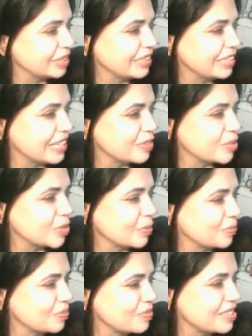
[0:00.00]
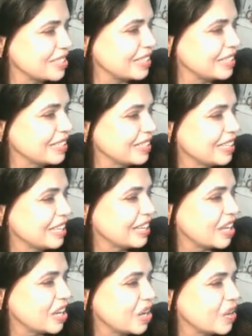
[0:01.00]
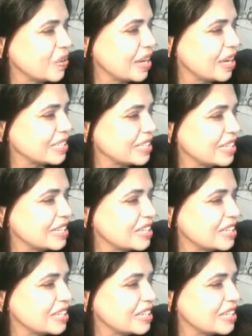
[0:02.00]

de eso, ¿sí? All right.